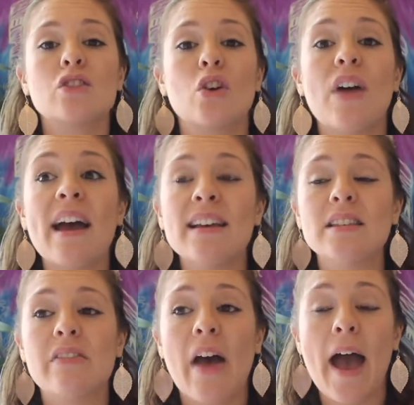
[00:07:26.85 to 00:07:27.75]
so that
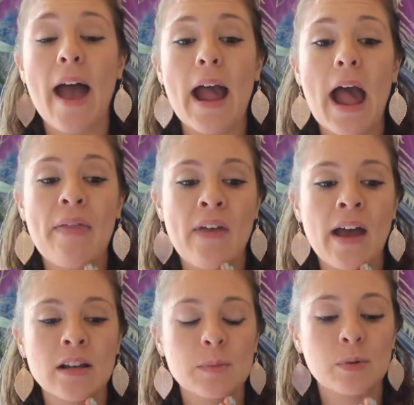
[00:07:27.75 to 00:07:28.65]
is that, and
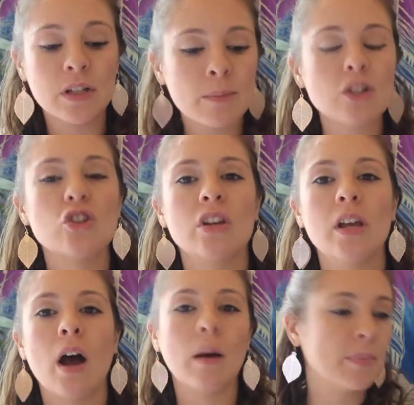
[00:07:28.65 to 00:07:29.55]
that is pretty much
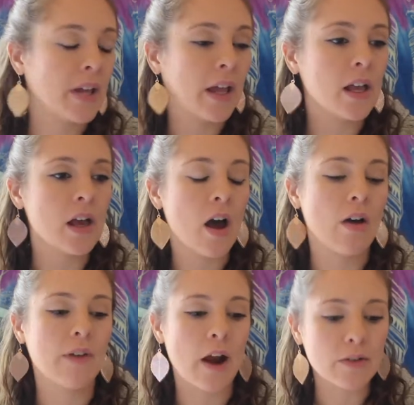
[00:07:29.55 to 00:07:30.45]
the update
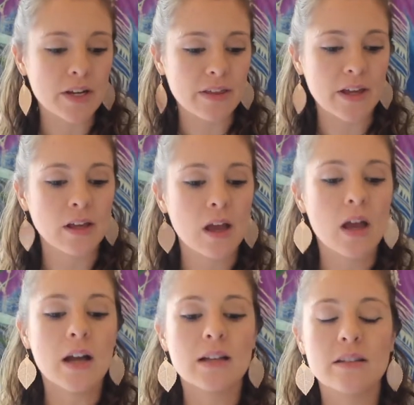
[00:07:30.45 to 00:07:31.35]
of everything.
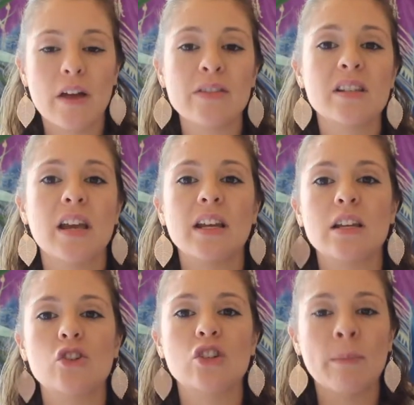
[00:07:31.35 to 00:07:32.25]
Devin's getting
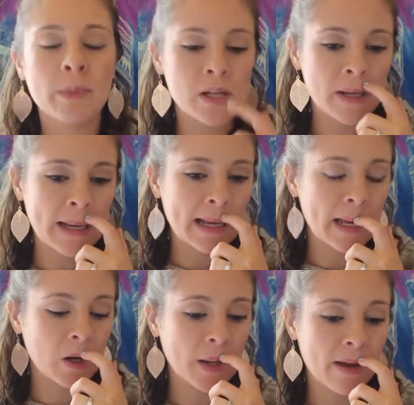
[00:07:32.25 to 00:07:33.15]
his shipment in.
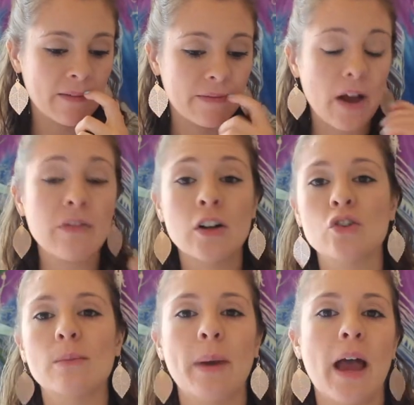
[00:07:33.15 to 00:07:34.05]
He'll get
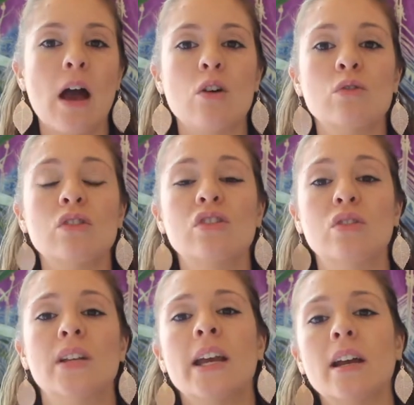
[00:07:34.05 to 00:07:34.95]
500 pounds
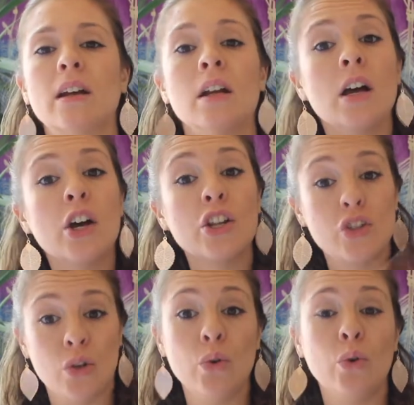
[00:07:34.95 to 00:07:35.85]
to take
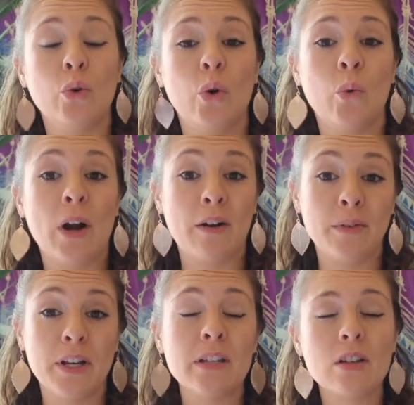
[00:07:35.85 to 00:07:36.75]
to
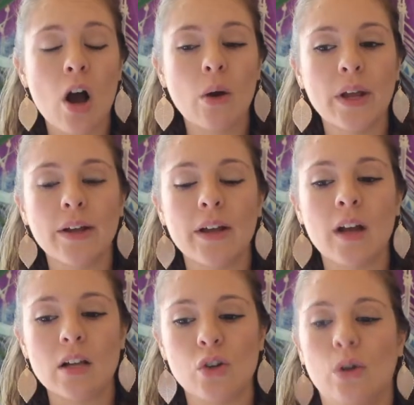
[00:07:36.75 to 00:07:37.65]
wherever he's going
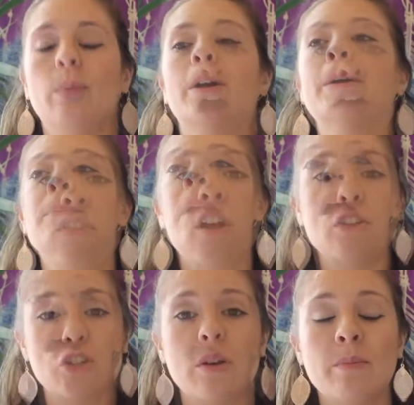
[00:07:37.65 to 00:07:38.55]
in October.
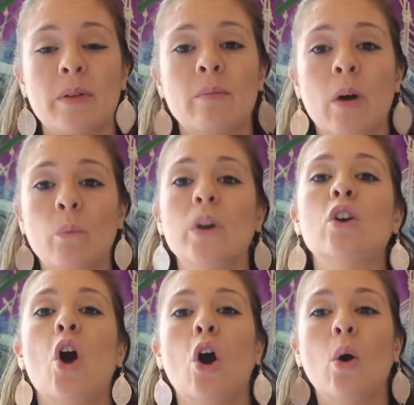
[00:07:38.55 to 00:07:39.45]
Another shipment when we
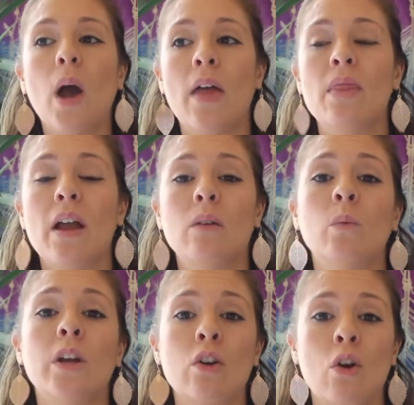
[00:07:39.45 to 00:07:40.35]
go, and then
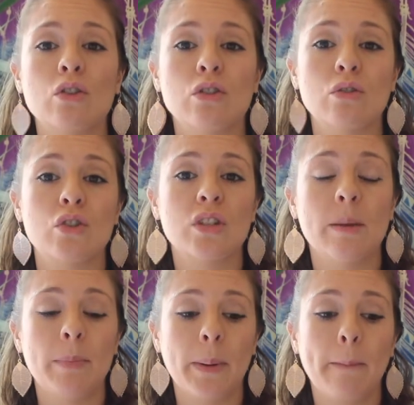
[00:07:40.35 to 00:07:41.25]
we could also ship.